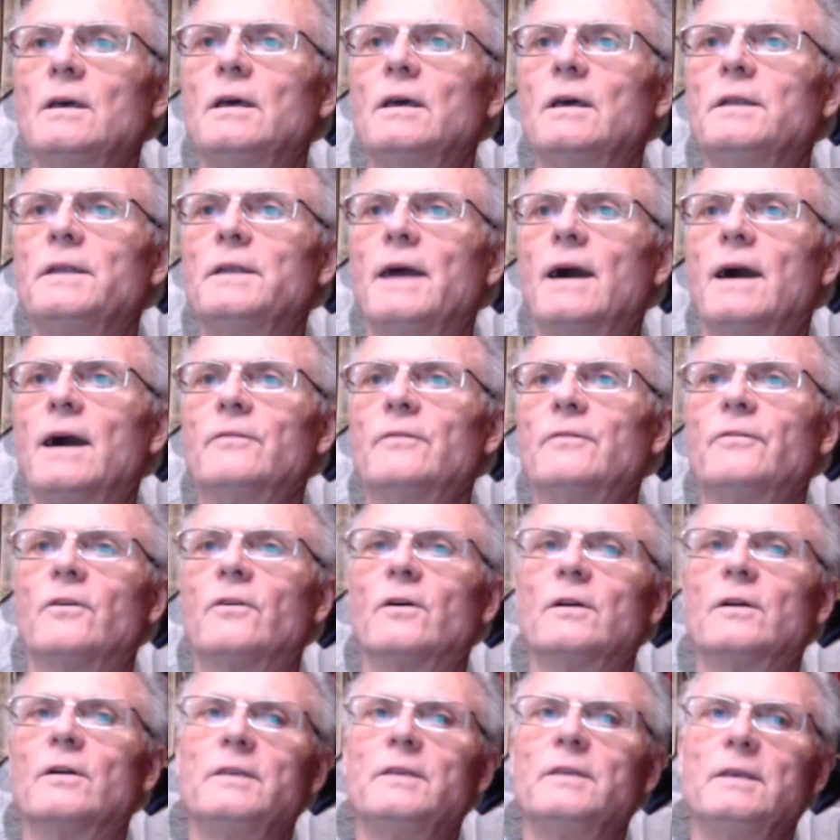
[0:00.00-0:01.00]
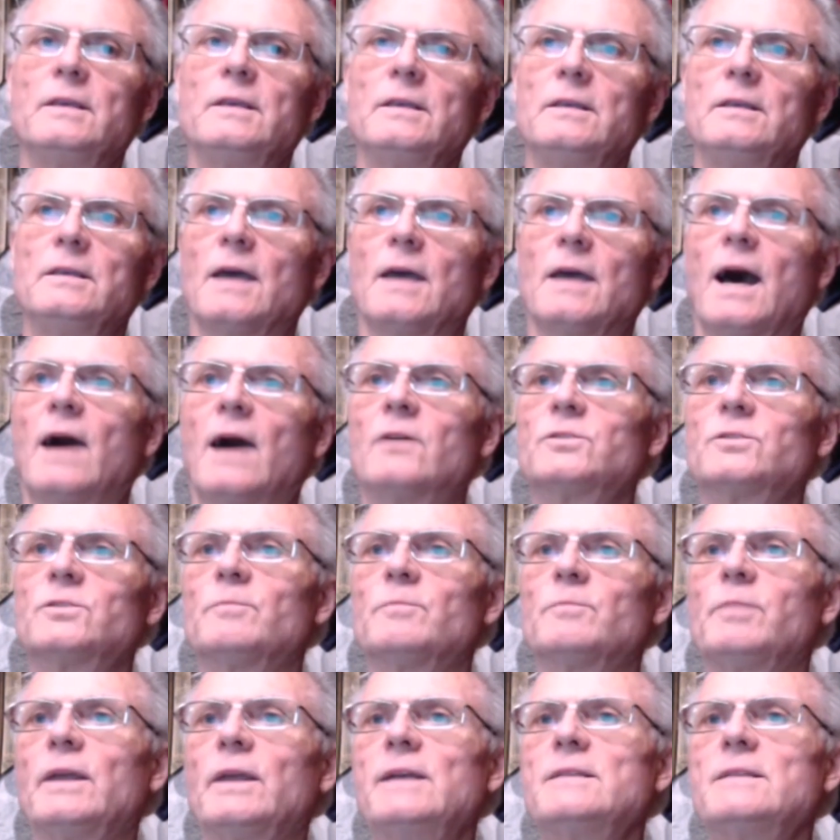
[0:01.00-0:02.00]
And now for the
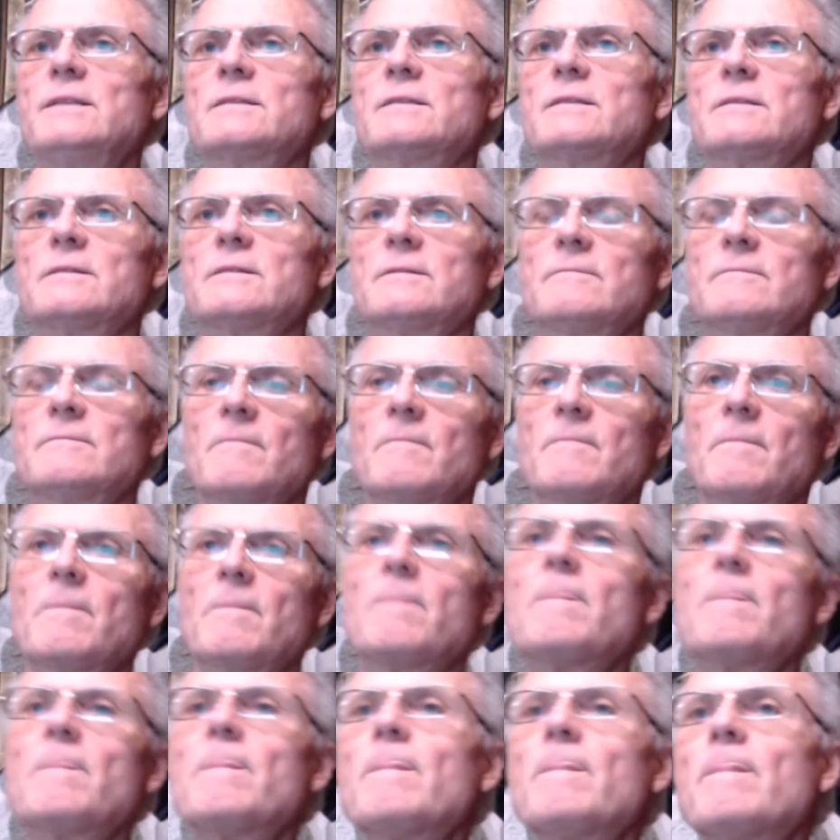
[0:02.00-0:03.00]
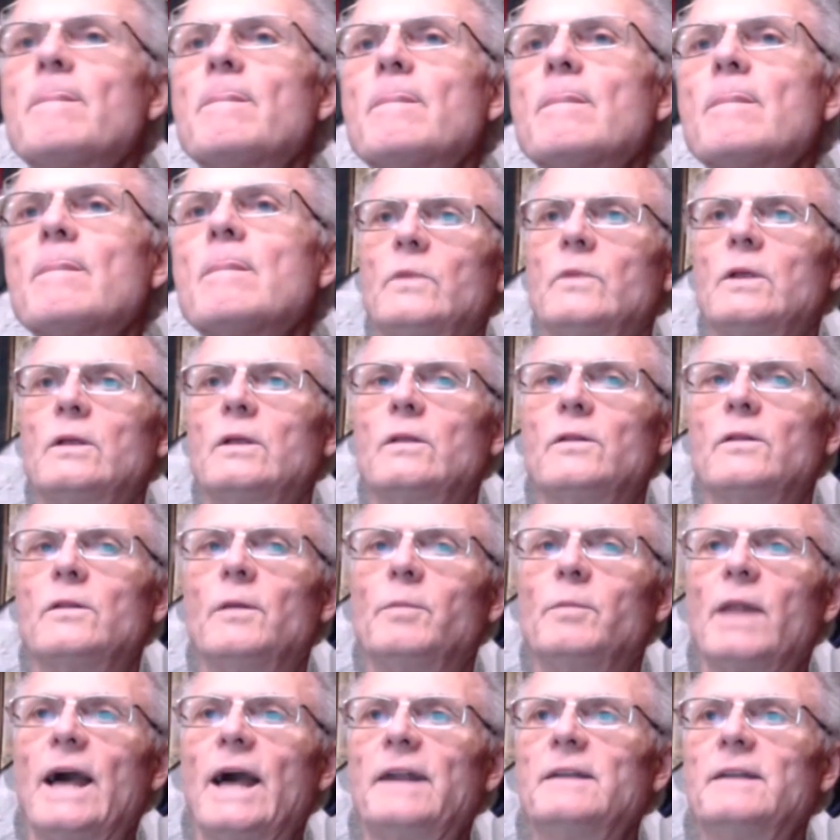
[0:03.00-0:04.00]
outer plates,
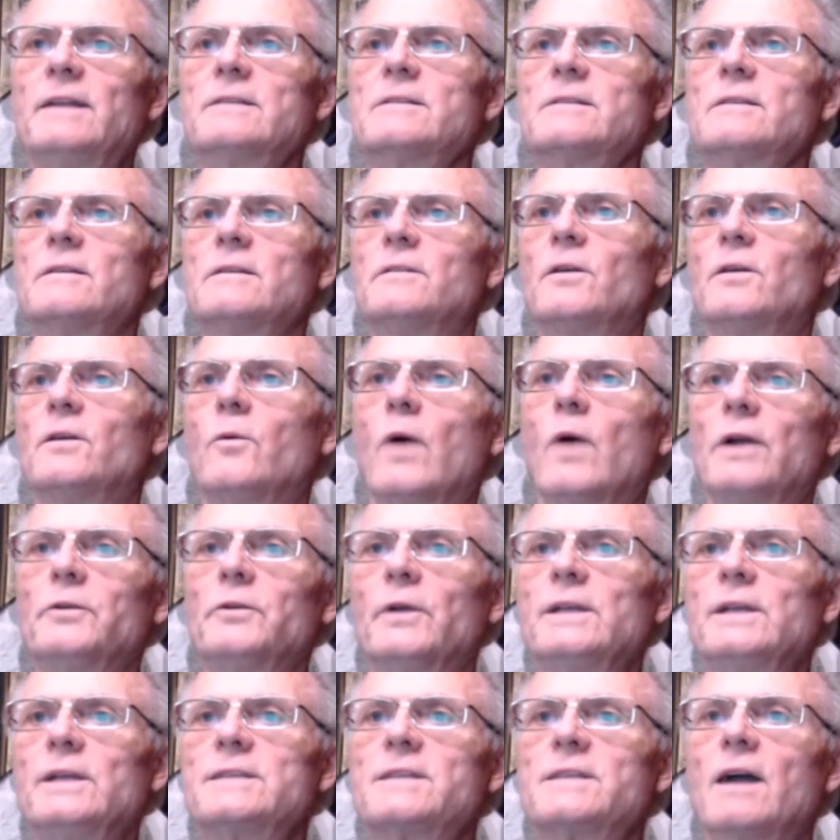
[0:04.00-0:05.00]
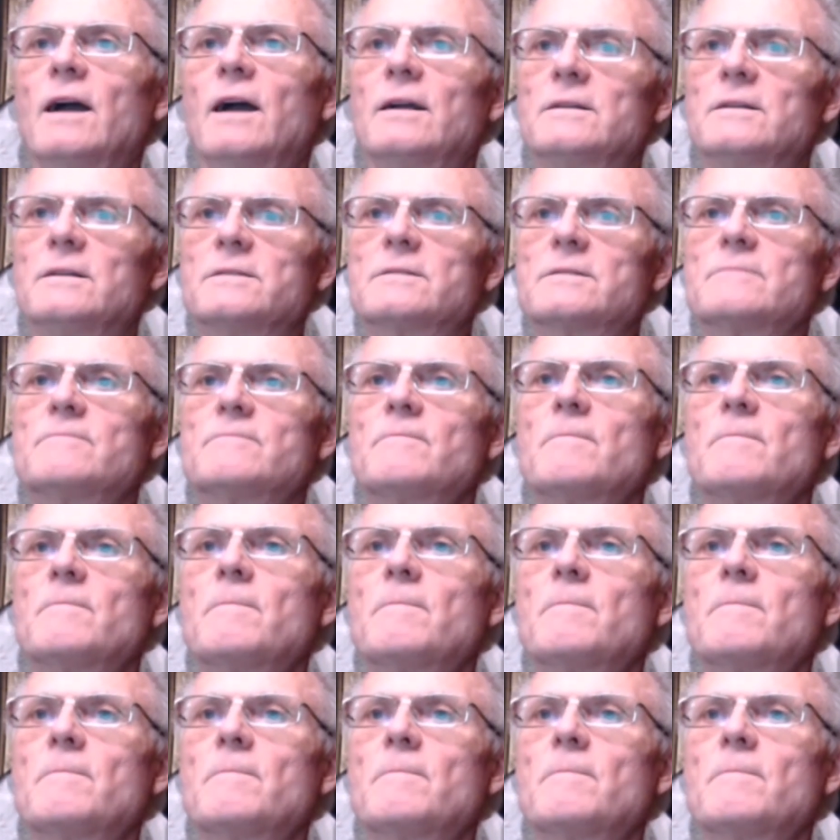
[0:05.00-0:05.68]
the planets, the wandering stars.